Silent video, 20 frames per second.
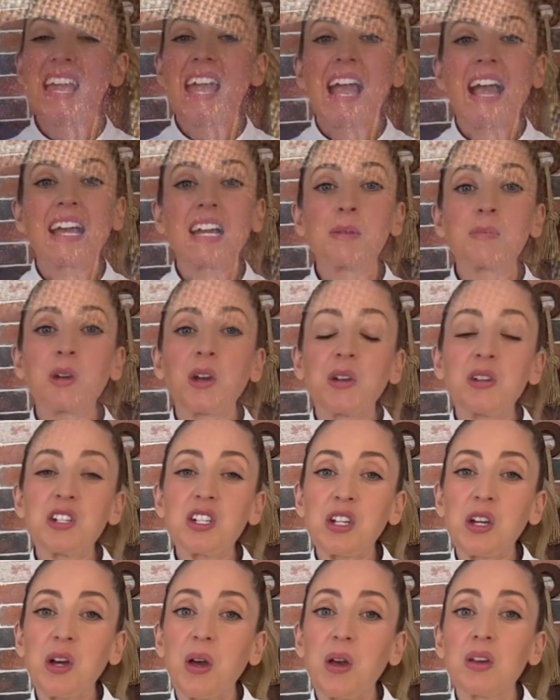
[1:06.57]
And I'm going to
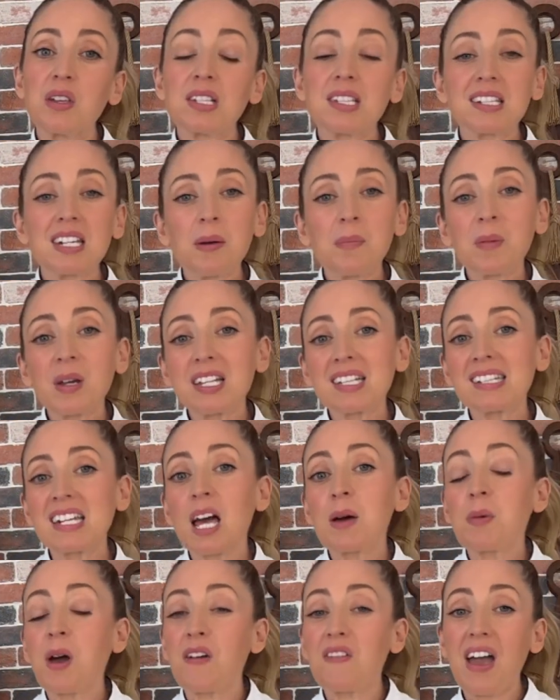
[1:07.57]
go step by
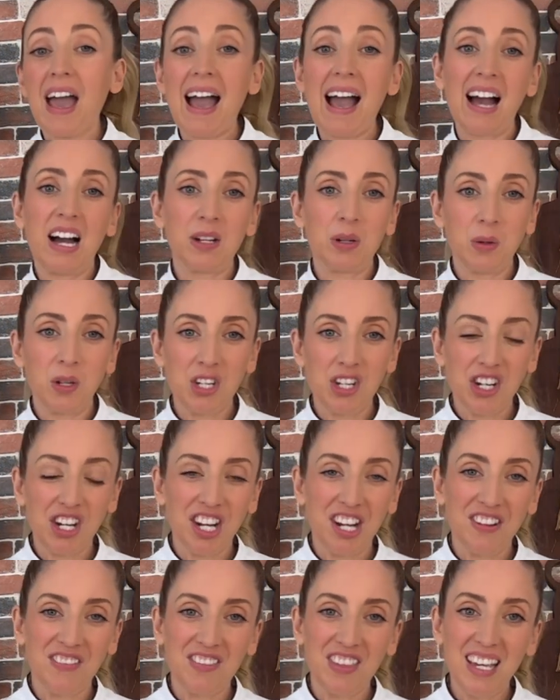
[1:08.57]
step of how to
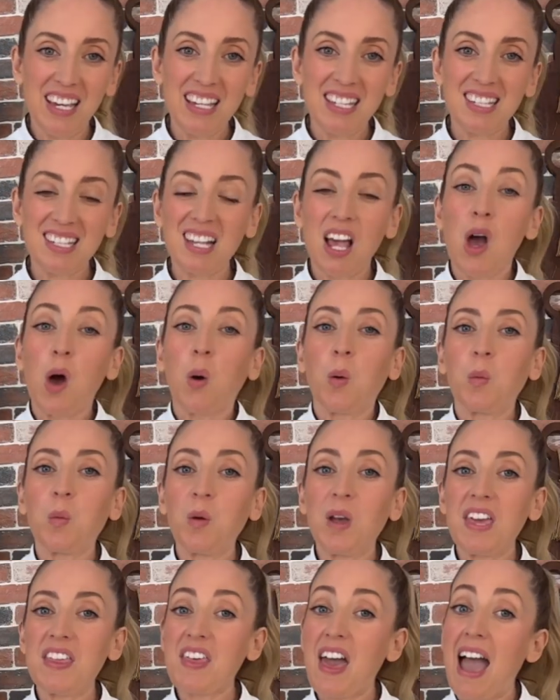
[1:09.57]
achieve this
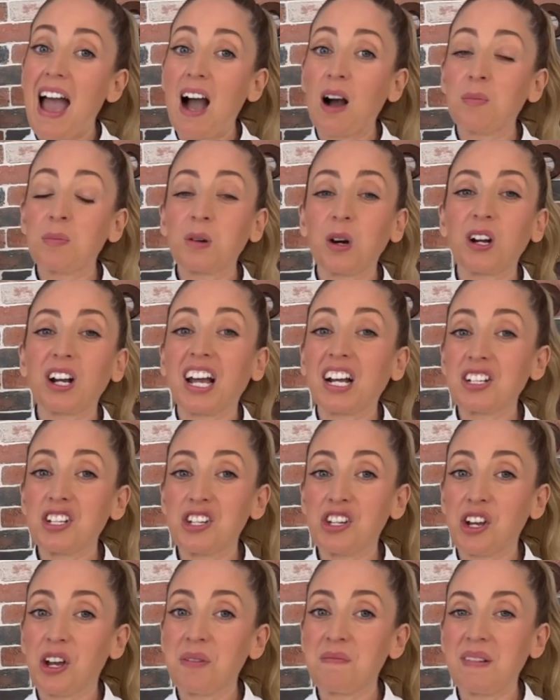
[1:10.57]
with our product
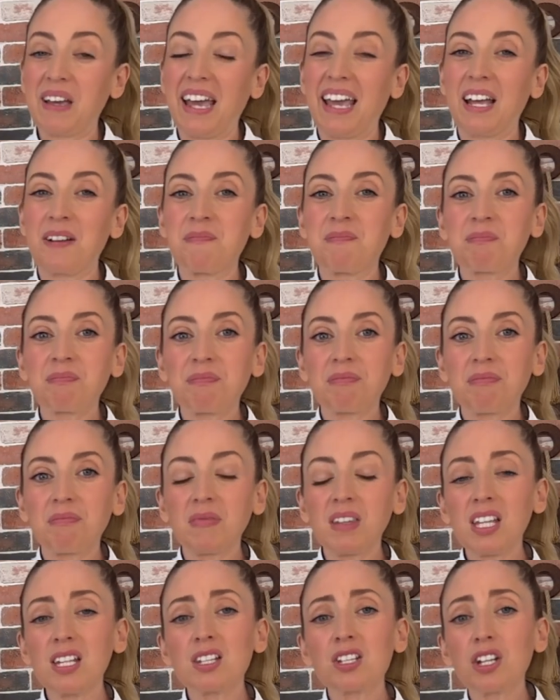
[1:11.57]
Gerbe.
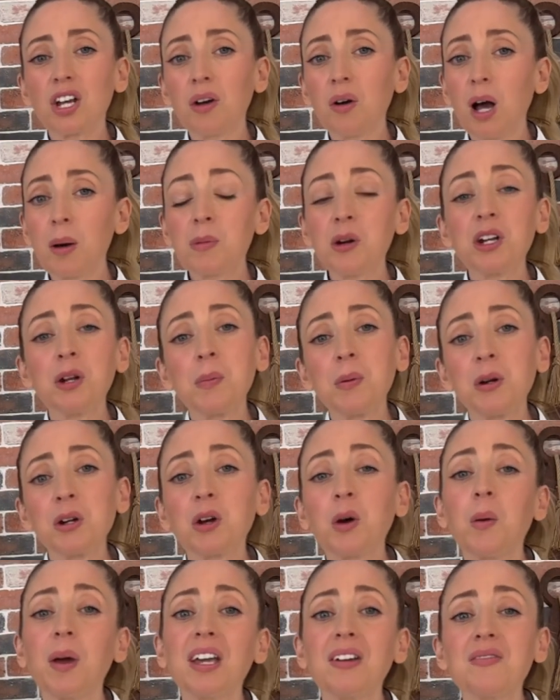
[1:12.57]
So I'm going to put a
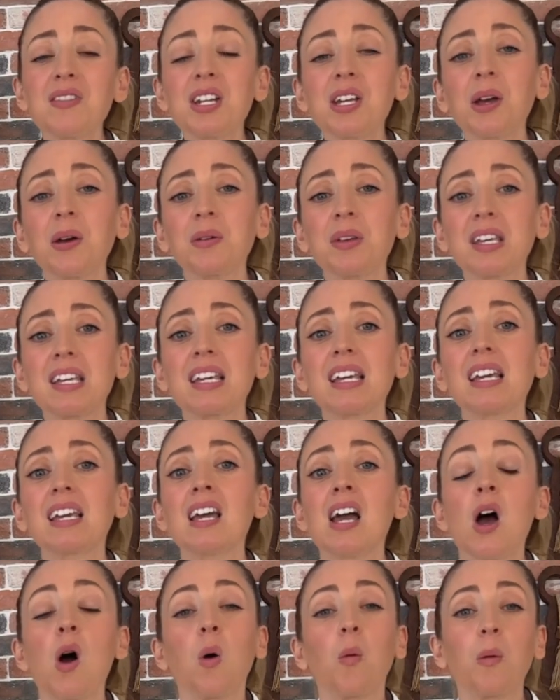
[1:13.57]
quick video here
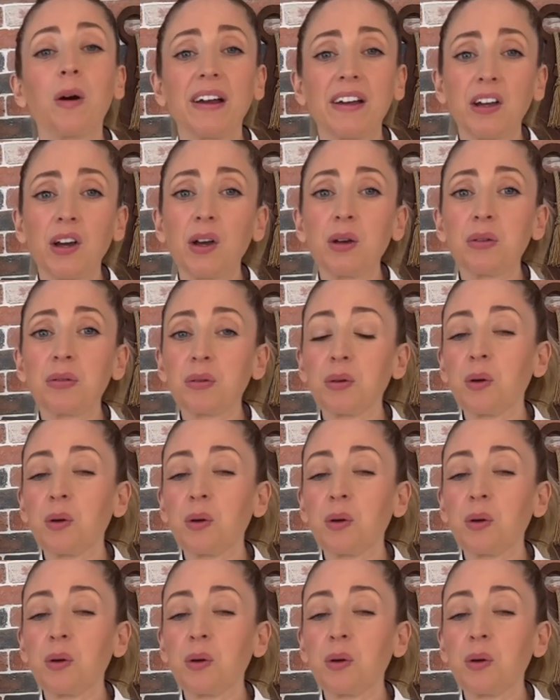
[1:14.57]
where I go through